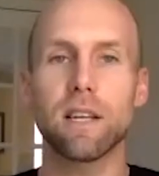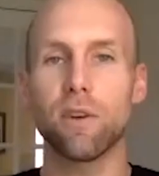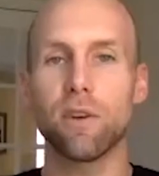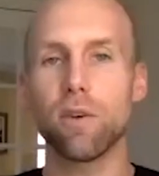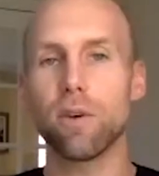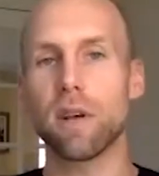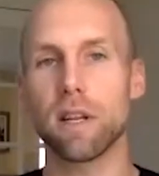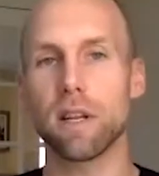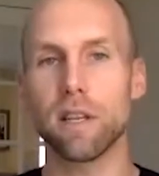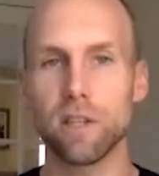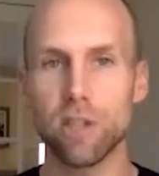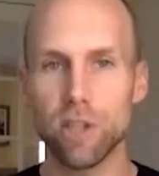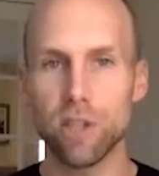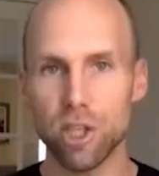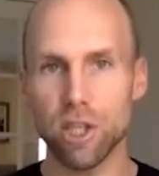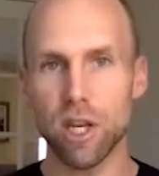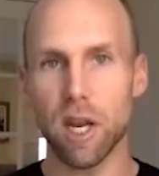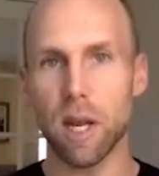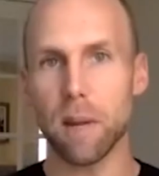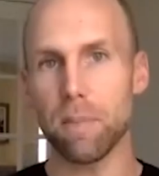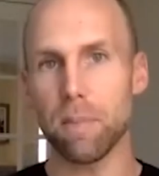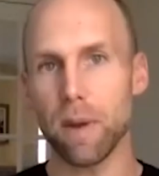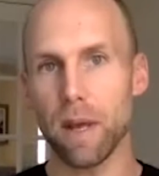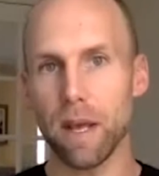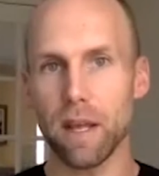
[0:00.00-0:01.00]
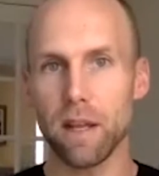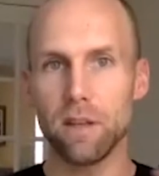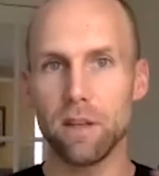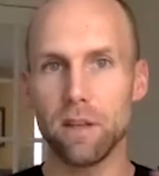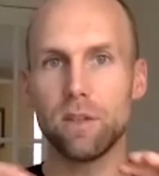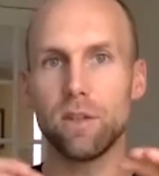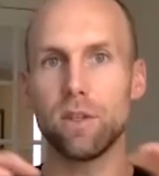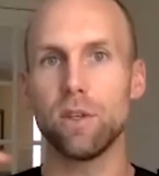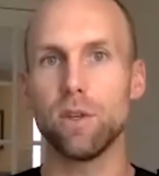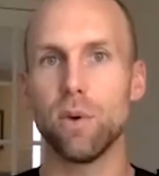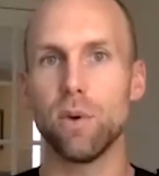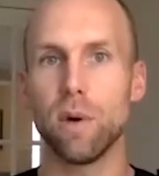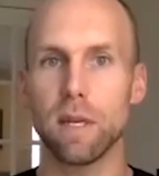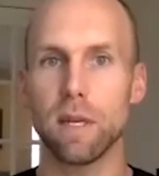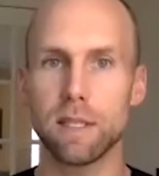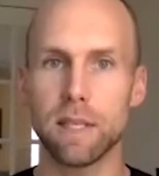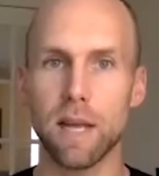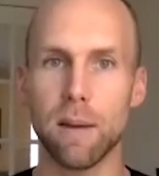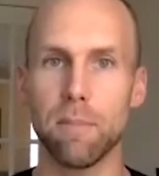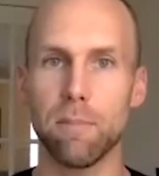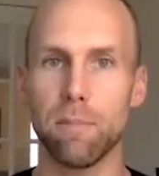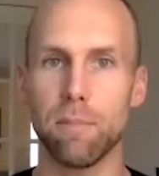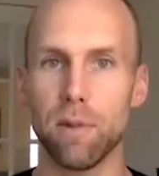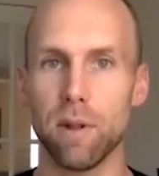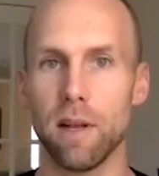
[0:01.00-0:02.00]
you can shape into a
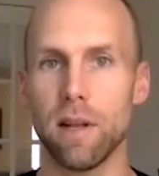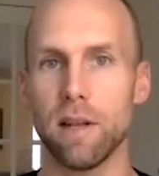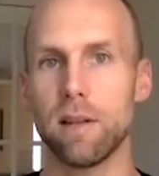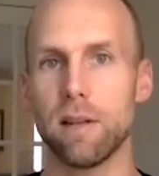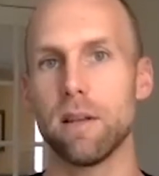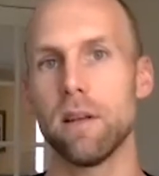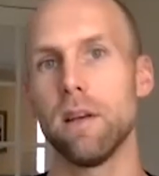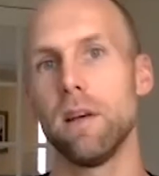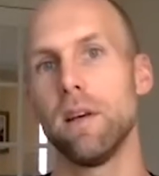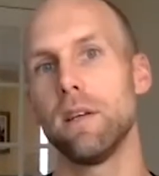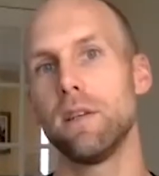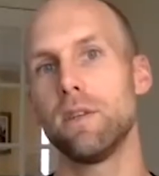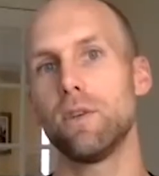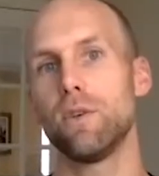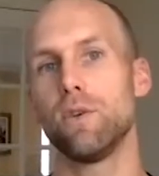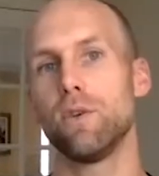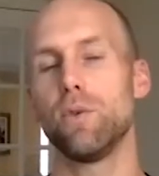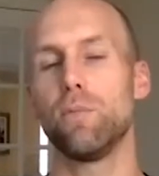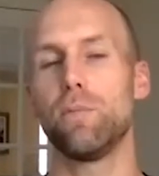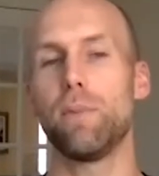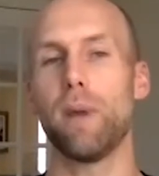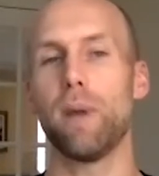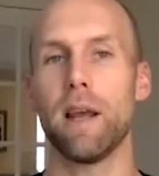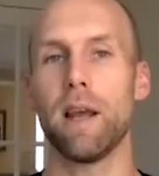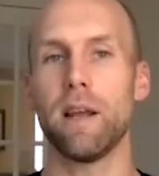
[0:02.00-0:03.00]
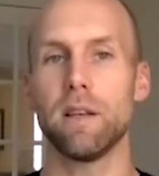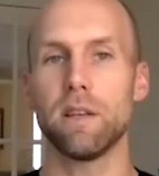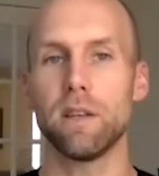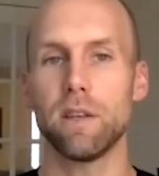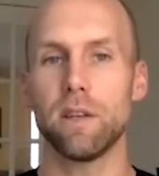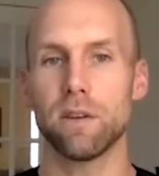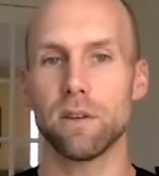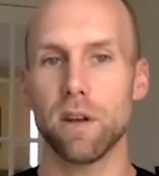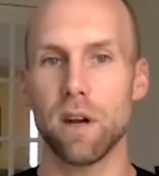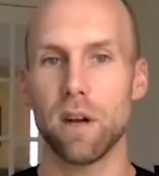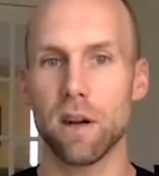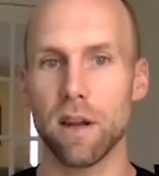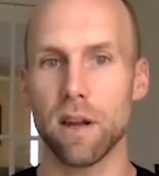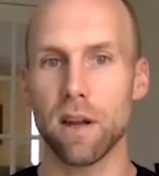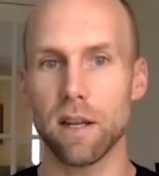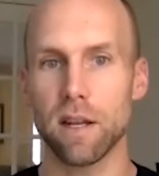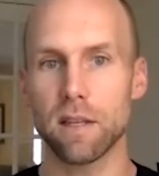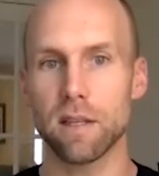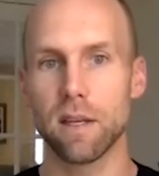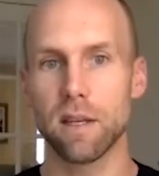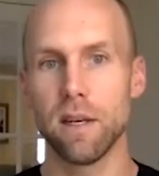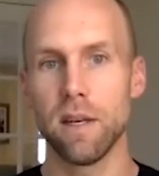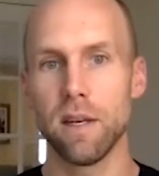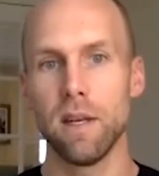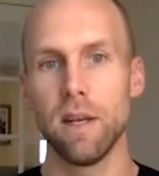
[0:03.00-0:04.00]
template to paint your target.